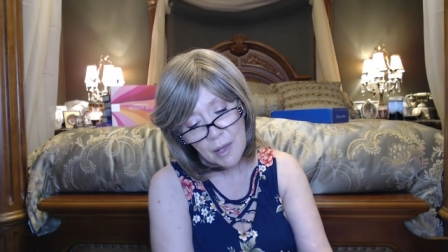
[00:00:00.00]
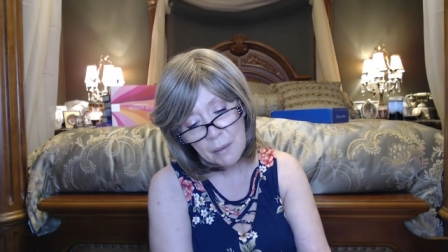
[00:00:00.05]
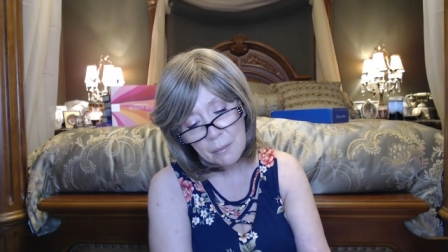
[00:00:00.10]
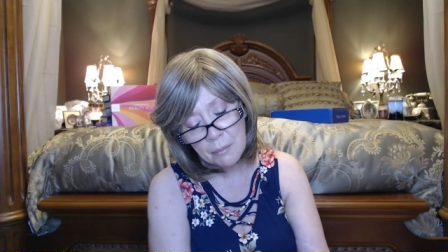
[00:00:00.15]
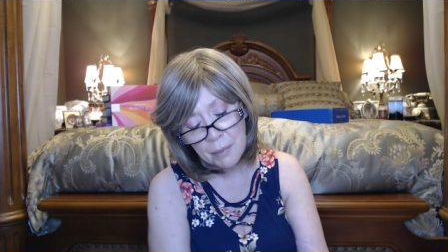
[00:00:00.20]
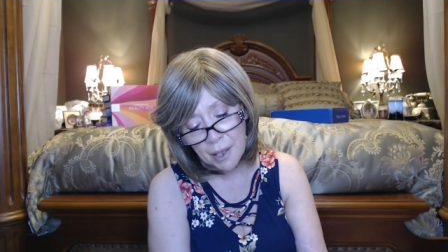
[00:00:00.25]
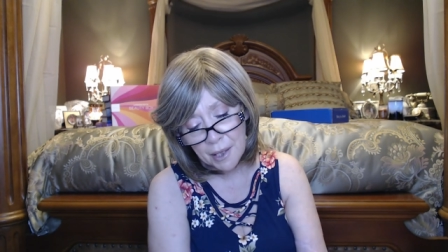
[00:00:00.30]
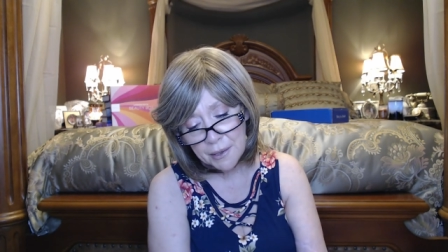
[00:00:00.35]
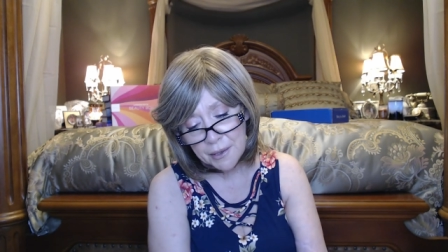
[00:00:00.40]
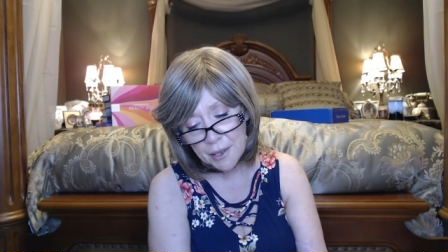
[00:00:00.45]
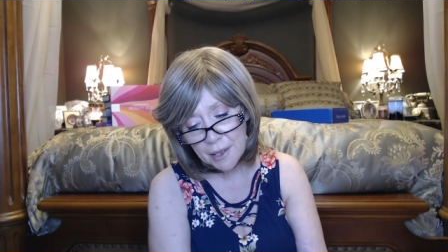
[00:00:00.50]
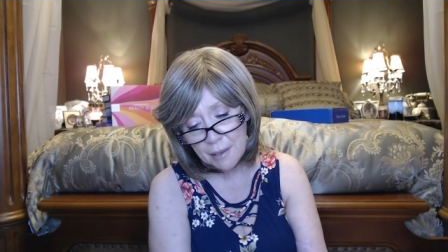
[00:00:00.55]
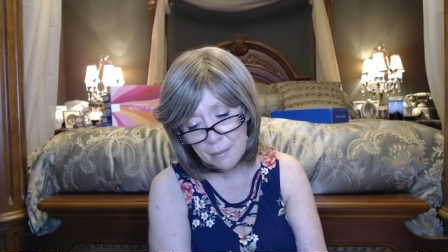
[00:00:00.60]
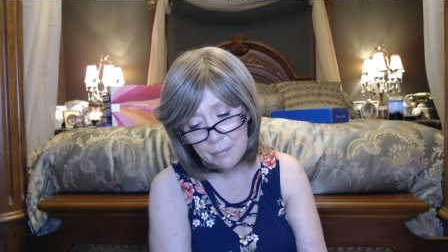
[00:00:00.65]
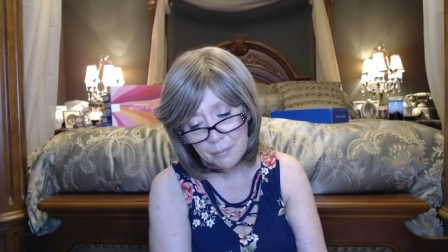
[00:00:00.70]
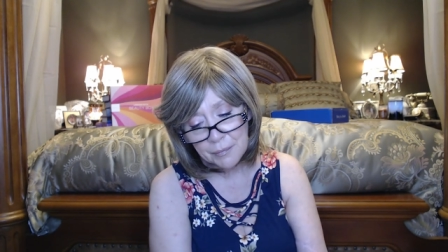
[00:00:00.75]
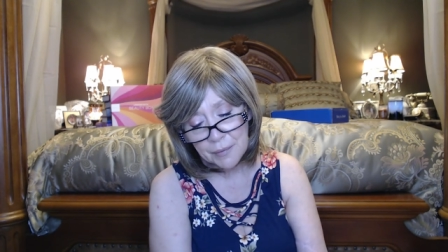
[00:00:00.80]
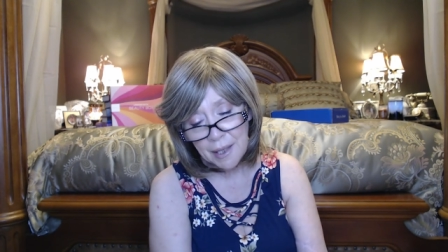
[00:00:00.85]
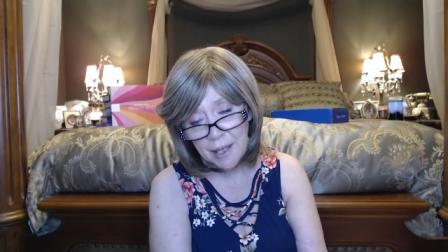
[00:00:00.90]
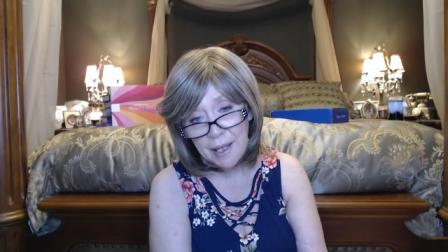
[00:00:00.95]
But,
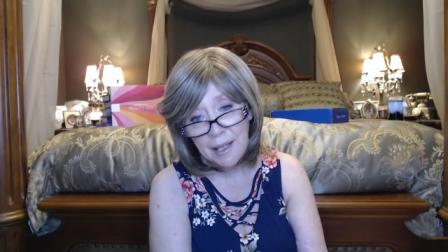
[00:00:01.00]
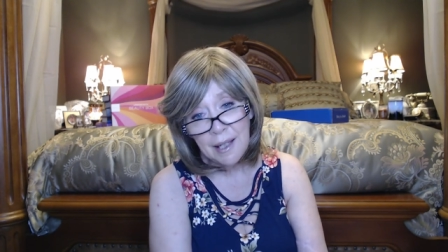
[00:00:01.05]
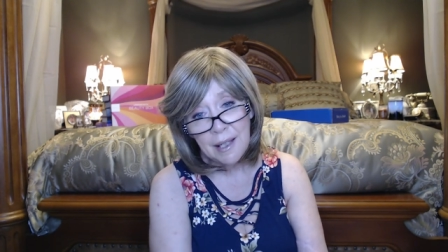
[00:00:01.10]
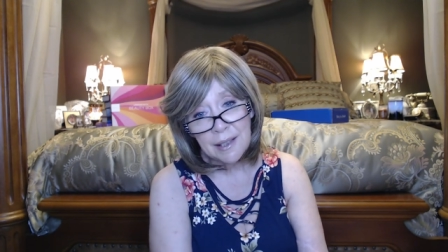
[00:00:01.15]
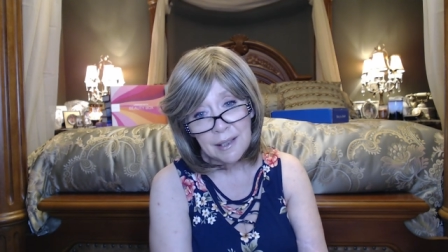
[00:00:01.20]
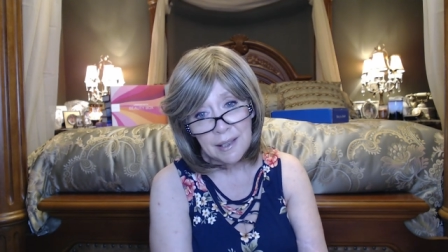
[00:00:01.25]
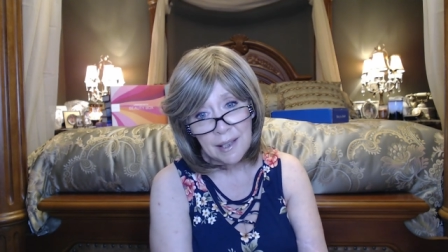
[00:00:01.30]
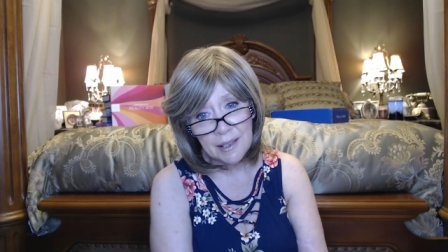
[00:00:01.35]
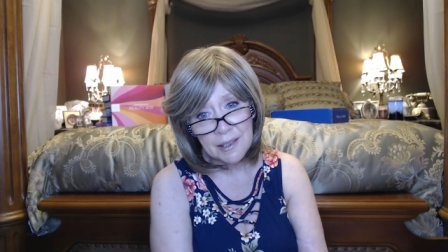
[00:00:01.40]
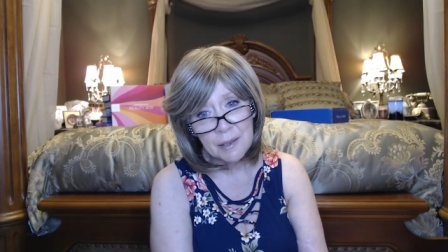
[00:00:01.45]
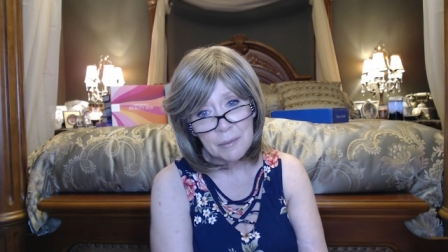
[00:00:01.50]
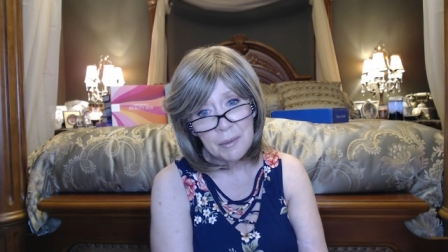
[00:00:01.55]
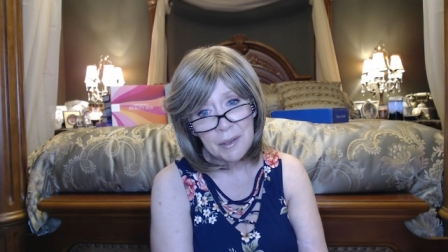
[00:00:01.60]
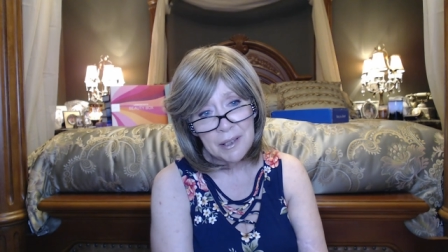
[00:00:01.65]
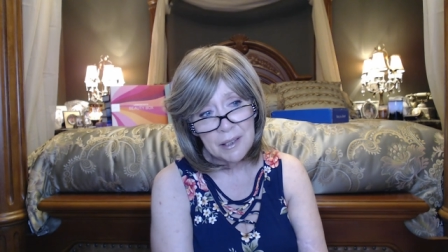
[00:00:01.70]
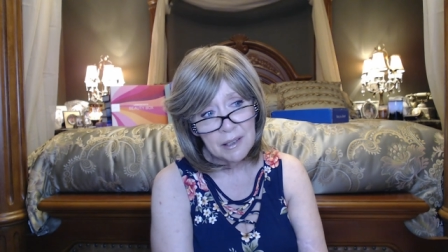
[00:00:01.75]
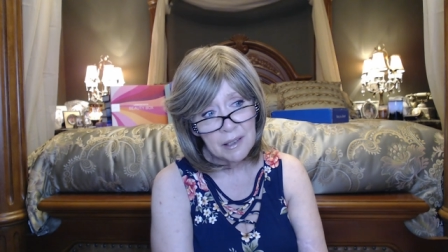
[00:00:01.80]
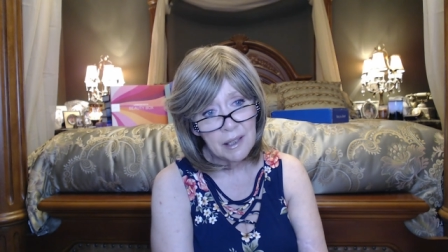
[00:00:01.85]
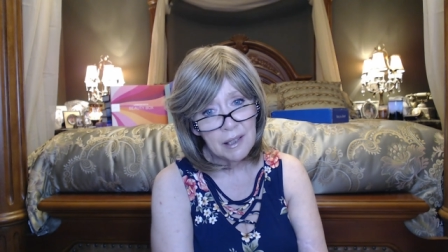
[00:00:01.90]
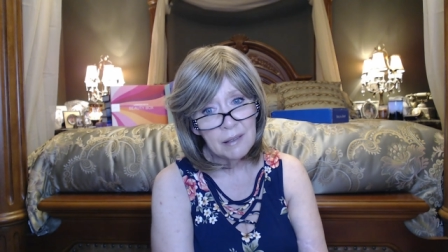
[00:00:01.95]
um, yeah, it's
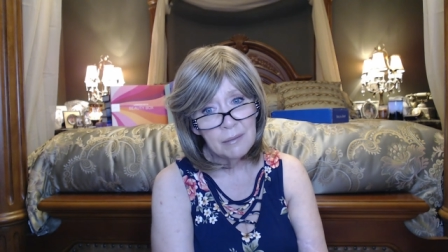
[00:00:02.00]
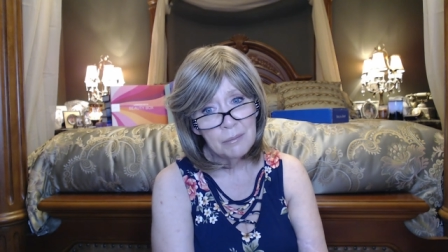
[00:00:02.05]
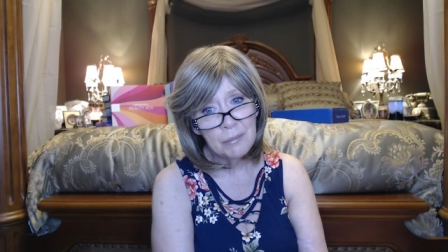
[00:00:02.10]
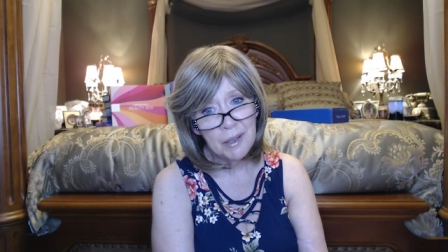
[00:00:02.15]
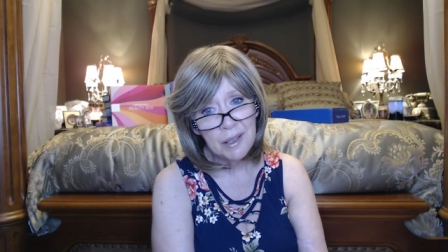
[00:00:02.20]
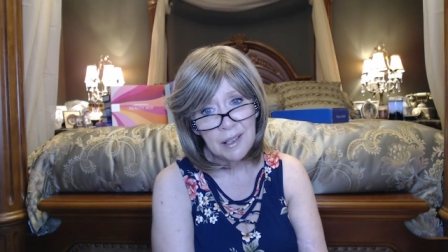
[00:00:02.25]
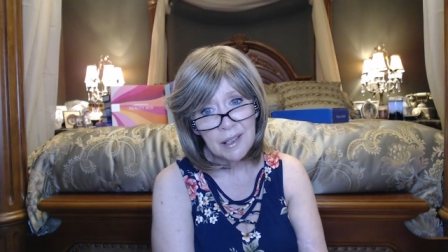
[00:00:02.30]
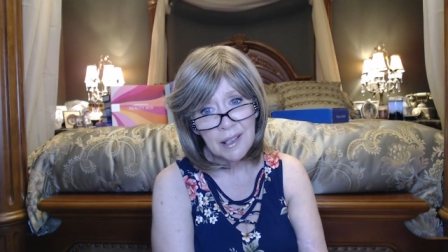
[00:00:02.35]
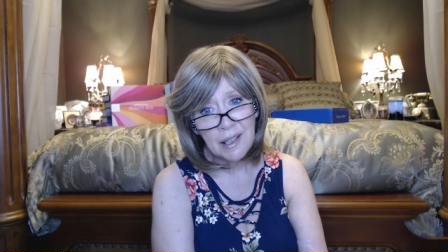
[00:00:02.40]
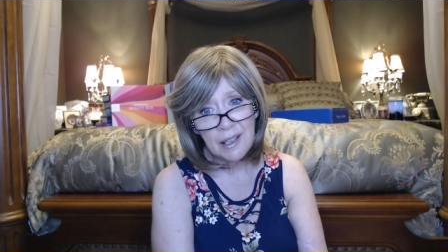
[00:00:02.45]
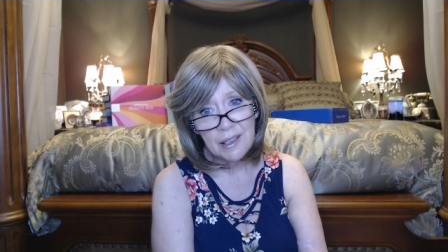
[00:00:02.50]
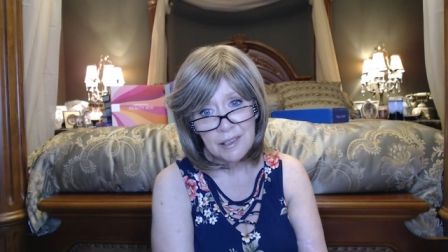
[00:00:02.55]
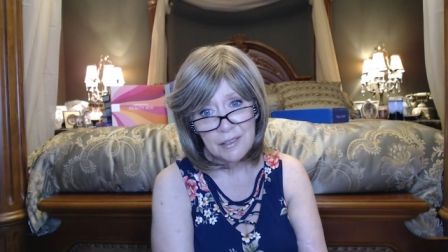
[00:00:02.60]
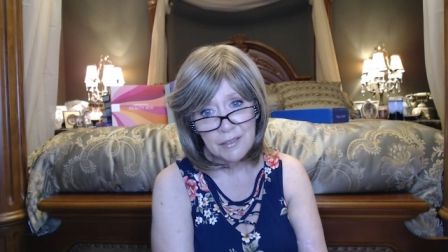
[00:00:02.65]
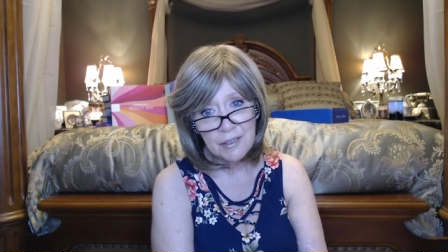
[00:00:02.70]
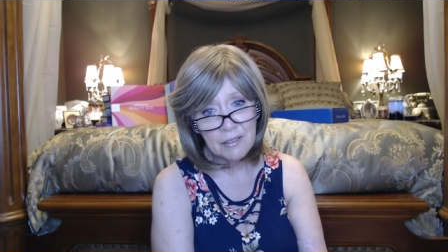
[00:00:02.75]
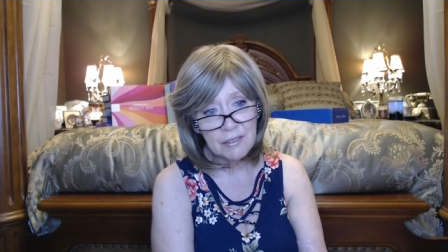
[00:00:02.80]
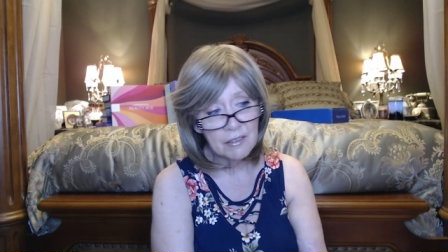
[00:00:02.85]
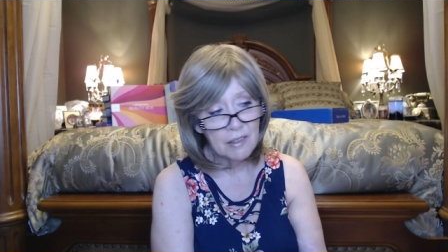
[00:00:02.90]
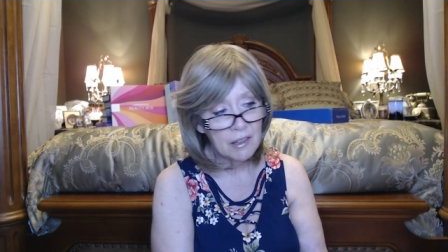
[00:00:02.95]
been, been a kind of
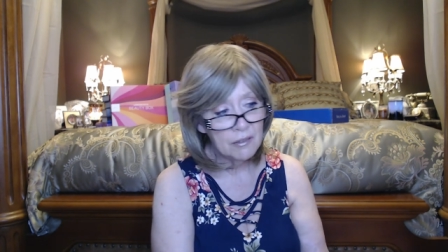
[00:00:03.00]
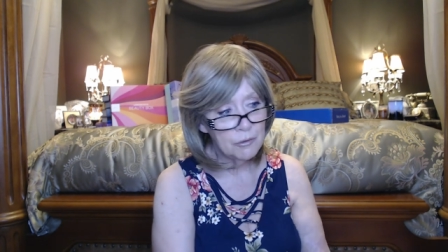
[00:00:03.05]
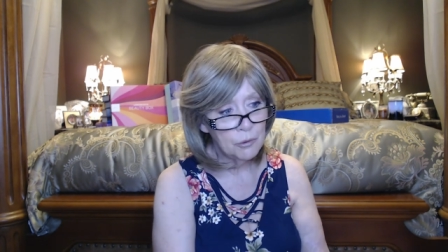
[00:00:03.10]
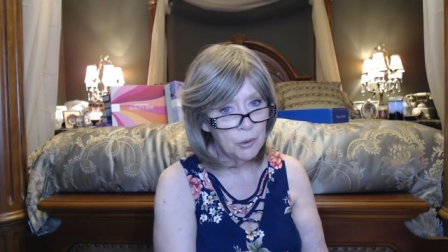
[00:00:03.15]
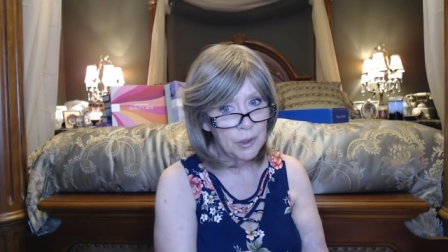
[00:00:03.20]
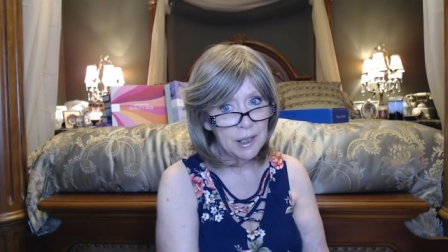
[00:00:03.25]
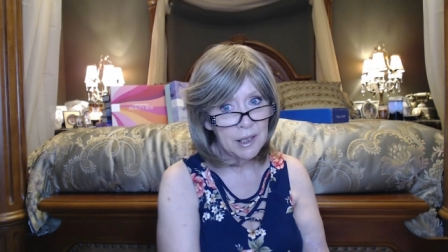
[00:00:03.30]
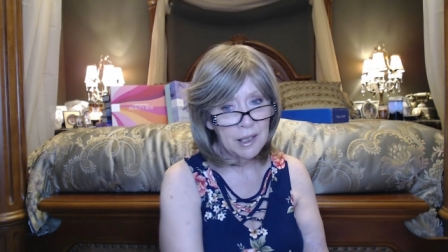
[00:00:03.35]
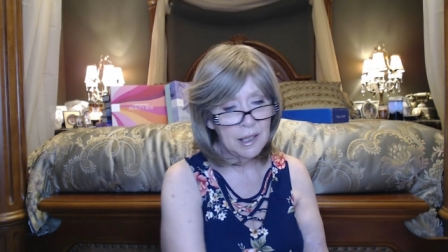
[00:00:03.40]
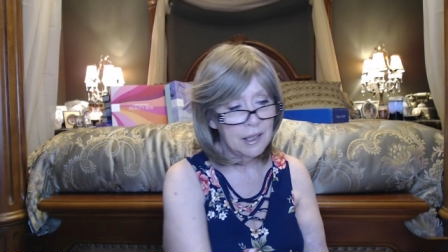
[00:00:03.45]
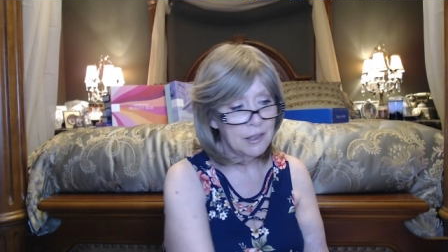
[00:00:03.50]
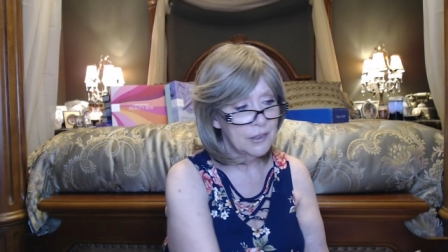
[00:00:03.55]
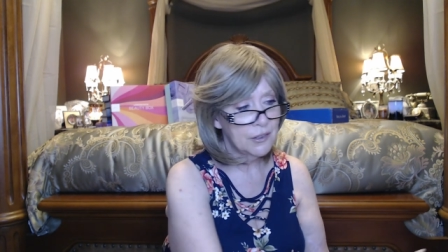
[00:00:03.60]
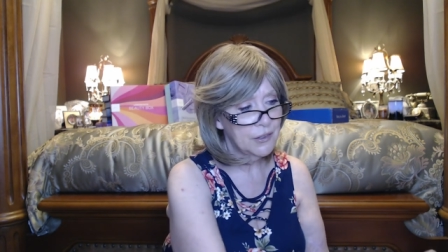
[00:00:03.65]
a rough week here.